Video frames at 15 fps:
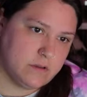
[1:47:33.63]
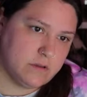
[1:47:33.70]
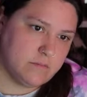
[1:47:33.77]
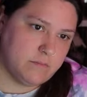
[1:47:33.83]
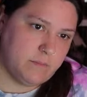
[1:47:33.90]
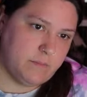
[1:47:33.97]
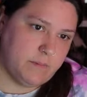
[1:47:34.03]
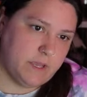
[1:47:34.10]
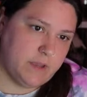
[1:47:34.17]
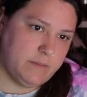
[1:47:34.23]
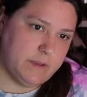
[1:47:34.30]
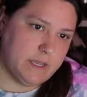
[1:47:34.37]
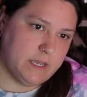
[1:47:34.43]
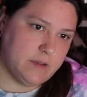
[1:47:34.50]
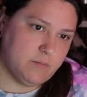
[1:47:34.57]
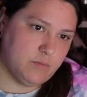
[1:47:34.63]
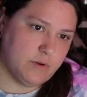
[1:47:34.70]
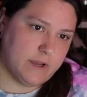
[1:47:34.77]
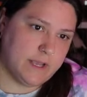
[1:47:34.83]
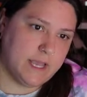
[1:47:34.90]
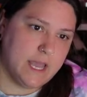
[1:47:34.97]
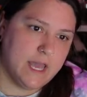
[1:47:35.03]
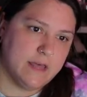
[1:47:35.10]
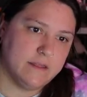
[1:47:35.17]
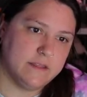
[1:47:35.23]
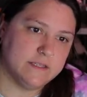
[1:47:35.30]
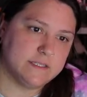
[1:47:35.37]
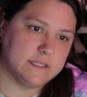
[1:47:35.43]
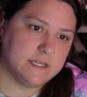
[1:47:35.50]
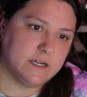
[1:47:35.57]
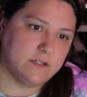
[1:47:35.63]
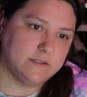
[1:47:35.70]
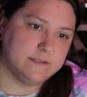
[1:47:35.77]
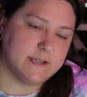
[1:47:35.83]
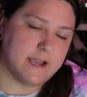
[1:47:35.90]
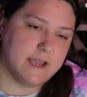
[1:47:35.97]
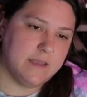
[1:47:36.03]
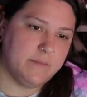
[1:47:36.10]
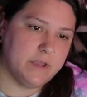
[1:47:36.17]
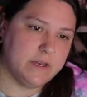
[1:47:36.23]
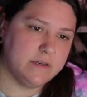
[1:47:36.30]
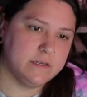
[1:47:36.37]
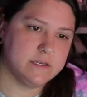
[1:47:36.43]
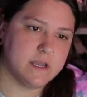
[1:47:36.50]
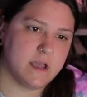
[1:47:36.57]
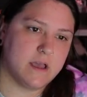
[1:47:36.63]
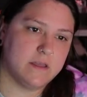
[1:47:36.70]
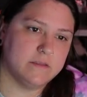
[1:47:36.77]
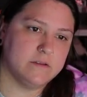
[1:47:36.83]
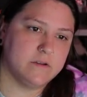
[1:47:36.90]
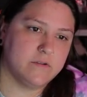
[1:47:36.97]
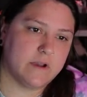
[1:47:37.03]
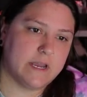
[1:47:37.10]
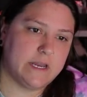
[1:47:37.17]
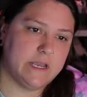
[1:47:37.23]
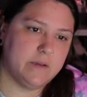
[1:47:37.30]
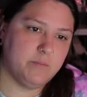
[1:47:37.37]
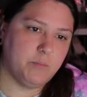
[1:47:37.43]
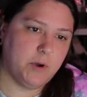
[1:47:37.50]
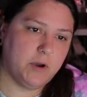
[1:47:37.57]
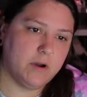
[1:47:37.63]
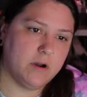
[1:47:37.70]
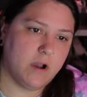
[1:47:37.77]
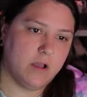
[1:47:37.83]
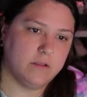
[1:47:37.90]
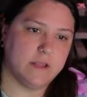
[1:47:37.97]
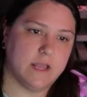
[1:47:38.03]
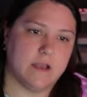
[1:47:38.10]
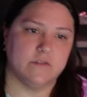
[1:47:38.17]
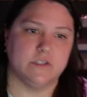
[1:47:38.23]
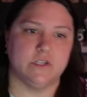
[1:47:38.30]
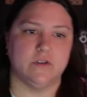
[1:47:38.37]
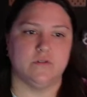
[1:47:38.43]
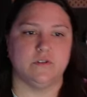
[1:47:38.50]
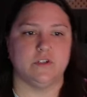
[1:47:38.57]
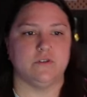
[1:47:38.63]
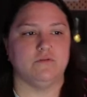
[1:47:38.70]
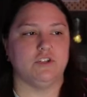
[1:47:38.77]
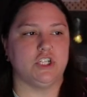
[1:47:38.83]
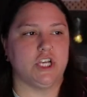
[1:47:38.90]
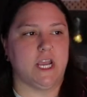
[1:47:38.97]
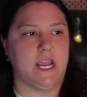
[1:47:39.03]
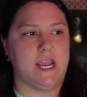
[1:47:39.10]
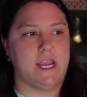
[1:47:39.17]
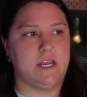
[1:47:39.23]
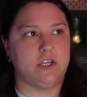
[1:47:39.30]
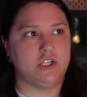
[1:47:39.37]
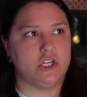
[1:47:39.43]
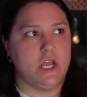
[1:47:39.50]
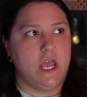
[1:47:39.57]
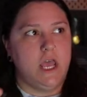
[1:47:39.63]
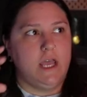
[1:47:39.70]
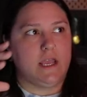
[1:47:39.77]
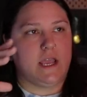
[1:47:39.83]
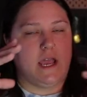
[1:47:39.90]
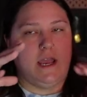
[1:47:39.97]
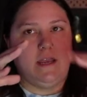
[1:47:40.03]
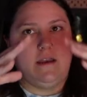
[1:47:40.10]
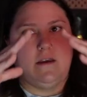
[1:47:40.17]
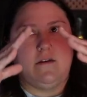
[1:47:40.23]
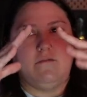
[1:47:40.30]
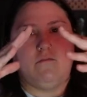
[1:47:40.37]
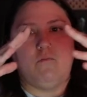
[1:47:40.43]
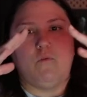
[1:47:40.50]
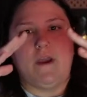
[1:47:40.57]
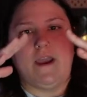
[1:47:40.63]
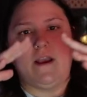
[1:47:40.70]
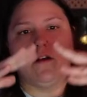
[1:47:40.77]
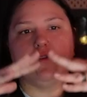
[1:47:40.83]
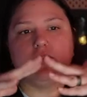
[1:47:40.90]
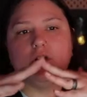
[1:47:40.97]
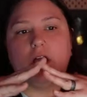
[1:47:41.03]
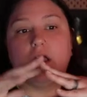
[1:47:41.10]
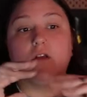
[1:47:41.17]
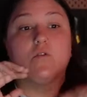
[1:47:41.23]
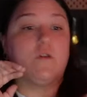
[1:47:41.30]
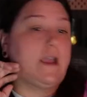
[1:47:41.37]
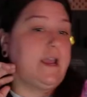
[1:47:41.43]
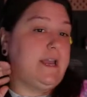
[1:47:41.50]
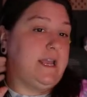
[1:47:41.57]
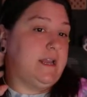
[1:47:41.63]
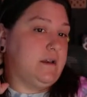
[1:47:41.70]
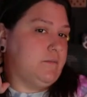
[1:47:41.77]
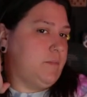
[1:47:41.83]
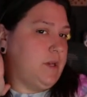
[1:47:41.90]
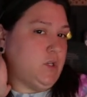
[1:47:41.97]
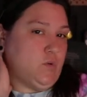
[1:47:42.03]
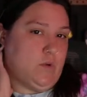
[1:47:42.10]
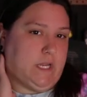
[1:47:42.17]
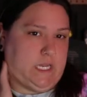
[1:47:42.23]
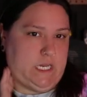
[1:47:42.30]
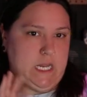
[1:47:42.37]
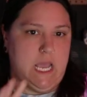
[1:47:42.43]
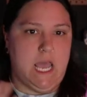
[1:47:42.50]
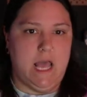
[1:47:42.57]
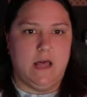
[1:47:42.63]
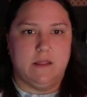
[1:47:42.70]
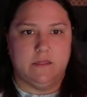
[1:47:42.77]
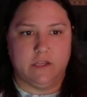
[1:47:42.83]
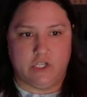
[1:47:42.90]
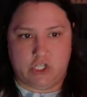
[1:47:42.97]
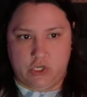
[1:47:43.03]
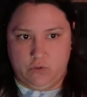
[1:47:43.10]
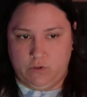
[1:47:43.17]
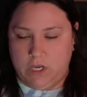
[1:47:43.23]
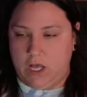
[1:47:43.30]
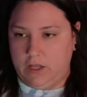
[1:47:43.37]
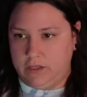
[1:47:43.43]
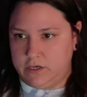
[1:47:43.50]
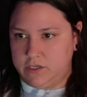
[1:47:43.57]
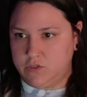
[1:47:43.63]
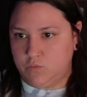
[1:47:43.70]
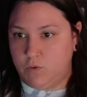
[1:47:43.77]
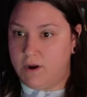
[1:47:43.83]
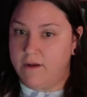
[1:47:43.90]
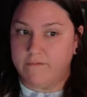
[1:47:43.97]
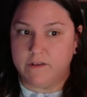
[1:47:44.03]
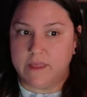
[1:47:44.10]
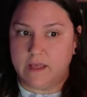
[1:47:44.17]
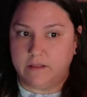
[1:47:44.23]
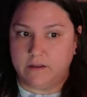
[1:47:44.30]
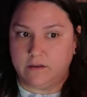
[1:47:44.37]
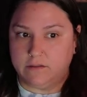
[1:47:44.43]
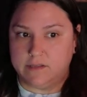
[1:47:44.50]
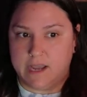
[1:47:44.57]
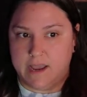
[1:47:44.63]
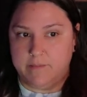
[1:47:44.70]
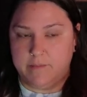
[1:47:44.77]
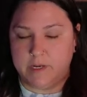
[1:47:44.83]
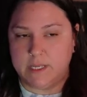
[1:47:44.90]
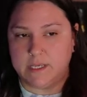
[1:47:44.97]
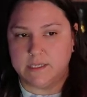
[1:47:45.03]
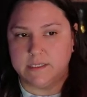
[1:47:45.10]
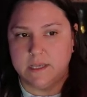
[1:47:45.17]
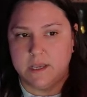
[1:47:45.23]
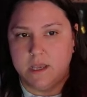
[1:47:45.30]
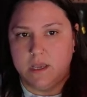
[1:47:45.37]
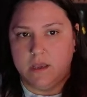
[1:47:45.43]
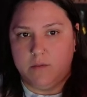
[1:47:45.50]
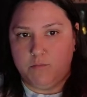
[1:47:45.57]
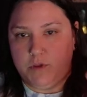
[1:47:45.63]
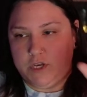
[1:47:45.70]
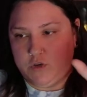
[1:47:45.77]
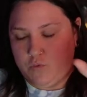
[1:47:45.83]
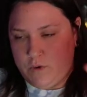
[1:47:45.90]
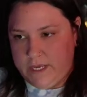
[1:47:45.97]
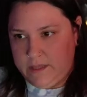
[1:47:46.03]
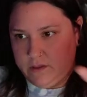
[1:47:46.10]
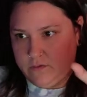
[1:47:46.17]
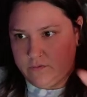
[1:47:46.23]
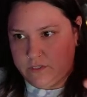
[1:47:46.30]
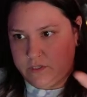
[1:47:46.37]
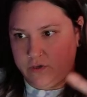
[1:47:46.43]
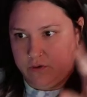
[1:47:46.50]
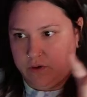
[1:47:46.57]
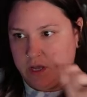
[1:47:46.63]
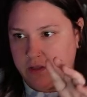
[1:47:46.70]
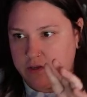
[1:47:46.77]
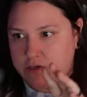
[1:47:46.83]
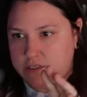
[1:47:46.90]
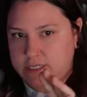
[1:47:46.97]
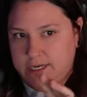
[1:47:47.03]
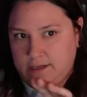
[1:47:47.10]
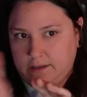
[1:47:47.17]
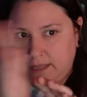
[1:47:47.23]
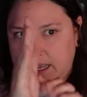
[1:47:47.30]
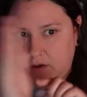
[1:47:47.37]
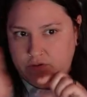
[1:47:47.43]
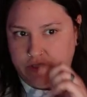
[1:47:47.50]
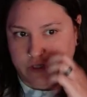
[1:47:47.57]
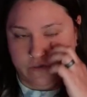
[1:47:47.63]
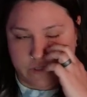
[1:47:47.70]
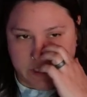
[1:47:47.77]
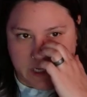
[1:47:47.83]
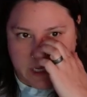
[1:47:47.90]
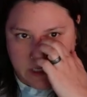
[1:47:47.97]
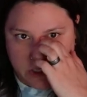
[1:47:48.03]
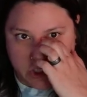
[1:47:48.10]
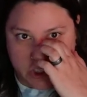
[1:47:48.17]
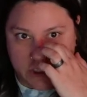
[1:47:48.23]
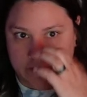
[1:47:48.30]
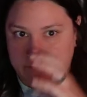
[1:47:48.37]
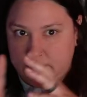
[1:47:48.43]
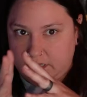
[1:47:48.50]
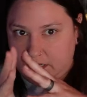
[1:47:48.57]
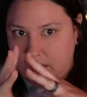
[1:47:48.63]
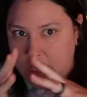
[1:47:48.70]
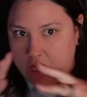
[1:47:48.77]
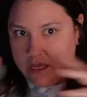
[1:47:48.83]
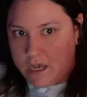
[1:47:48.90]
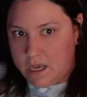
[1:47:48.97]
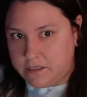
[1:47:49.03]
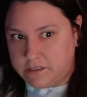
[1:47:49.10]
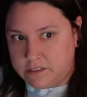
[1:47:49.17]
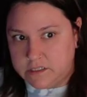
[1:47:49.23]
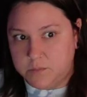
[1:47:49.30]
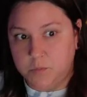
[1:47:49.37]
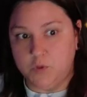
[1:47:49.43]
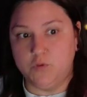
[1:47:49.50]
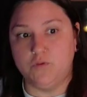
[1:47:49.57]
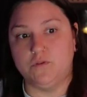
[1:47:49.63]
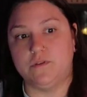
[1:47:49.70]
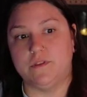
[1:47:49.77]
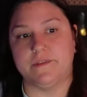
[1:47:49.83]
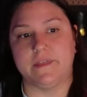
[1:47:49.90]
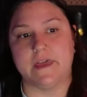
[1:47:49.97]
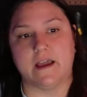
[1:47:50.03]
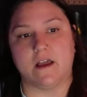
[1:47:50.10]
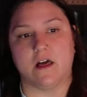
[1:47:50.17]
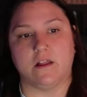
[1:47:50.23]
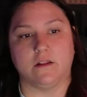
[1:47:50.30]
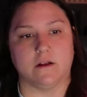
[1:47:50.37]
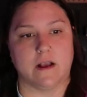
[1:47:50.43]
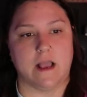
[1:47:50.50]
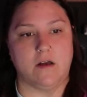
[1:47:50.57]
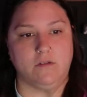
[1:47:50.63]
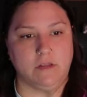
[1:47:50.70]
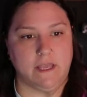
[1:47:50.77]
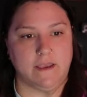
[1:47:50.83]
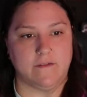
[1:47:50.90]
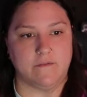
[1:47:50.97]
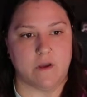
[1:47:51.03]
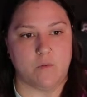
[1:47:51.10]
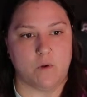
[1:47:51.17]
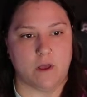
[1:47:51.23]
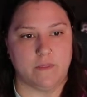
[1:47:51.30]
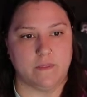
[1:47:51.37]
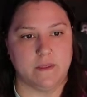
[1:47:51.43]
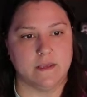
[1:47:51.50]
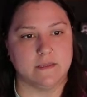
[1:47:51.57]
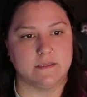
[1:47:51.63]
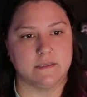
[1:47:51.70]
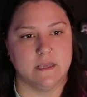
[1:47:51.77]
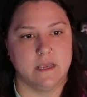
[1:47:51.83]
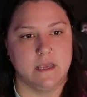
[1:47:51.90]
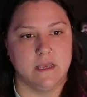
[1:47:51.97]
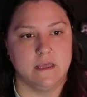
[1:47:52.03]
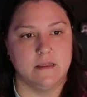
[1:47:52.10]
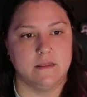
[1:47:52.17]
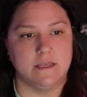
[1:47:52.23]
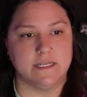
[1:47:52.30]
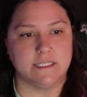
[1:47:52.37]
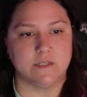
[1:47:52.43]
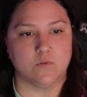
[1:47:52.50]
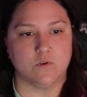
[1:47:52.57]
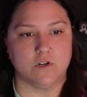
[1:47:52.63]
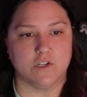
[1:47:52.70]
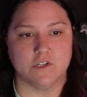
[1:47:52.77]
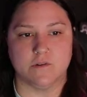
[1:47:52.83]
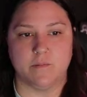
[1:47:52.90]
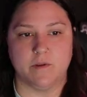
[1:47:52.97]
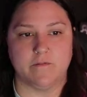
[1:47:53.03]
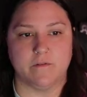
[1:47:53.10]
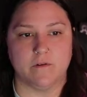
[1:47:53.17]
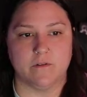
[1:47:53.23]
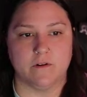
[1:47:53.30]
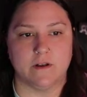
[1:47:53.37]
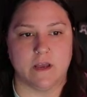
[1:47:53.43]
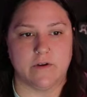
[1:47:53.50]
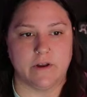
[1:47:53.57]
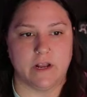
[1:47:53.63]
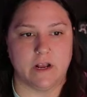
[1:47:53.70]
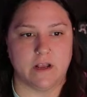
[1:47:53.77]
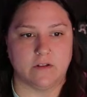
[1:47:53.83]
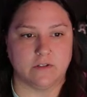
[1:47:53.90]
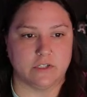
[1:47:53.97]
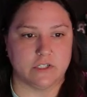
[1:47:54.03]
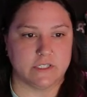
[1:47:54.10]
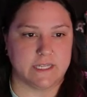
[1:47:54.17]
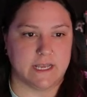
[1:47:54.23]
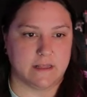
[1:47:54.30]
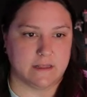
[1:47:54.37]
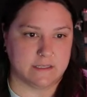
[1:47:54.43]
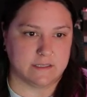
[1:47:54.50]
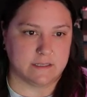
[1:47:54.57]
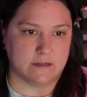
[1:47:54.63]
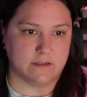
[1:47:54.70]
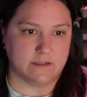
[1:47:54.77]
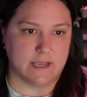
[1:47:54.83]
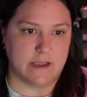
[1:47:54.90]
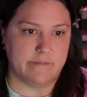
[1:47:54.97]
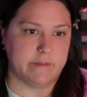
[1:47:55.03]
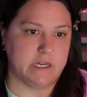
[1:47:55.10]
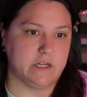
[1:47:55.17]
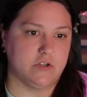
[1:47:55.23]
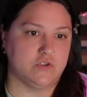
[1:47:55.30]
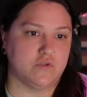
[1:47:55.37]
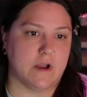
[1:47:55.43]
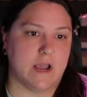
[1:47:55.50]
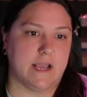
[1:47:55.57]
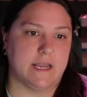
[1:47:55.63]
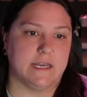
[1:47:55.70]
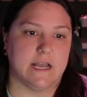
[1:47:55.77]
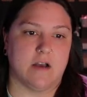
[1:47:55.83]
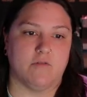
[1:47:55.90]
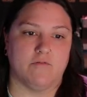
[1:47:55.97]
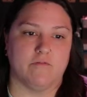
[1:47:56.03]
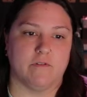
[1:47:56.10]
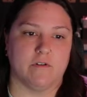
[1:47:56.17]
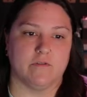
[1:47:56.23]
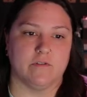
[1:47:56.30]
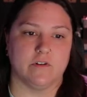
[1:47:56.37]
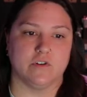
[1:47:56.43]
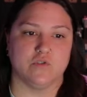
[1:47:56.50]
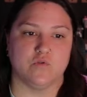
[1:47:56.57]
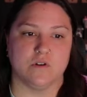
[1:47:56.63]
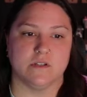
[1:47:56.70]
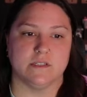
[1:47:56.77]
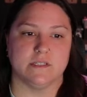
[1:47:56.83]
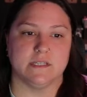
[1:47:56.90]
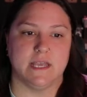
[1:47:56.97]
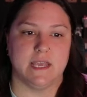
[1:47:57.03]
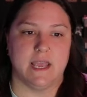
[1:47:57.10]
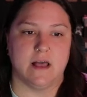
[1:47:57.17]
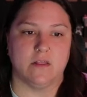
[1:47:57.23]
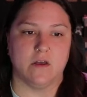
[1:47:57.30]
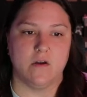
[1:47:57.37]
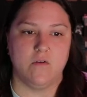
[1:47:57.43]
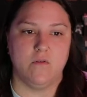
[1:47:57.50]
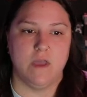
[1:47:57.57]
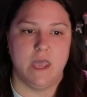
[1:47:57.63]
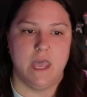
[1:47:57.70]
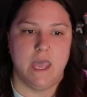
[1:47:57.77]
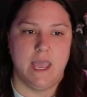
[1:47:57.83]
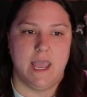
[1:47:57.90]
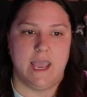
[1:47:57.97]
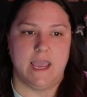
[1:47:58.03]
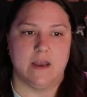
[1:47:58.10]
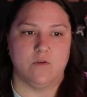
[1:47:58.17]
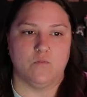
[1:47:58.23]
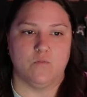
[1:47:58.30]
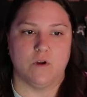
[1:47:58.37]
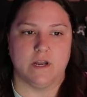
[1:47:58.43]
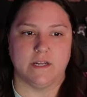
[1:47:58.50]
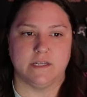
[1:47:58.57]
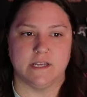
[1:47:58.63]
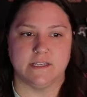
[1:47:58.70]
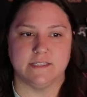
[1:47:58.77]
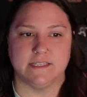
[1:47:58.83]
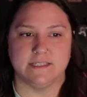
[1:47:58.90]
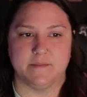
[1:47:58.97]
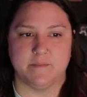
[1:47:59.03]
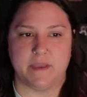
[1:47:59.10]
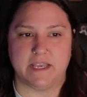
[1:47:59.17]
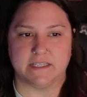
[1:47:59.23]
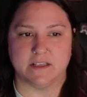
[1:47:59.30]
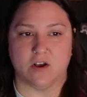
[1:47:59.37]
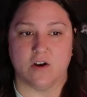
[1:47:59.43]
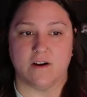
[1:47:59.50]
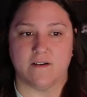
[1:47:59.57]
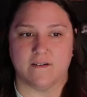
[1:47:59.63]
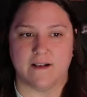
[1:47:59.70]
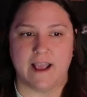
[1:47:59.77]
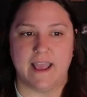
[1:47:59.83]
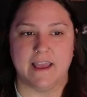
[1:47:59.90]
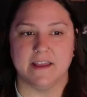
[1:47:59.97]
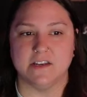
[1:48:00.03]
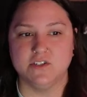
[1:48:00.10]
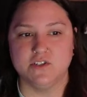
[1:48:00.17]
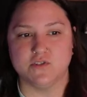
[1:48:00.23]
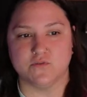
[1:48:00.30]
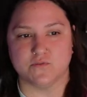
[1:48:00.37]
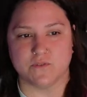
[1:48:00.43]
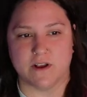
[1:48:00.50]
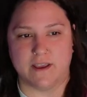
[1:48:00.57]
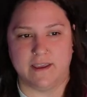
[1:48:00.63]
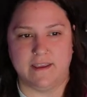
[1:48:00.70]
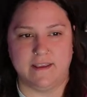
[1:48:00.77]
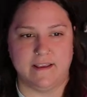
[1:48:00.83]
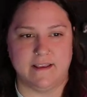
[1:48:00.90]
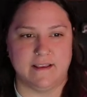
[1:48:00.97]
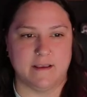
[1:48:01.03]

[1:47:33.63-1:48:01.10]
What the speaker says: Maybe bring this little diamond on the gradient bar allows you to change kind of where the gradient between the two colors, wherever that little diamond is, between those two colors, it allows you to kind of shift and smooth that color out. Like if I want this orange to be further down here, I'll just take this little diamond and drag it down further towards the yellow. And what it does is it makes a harder edge, right?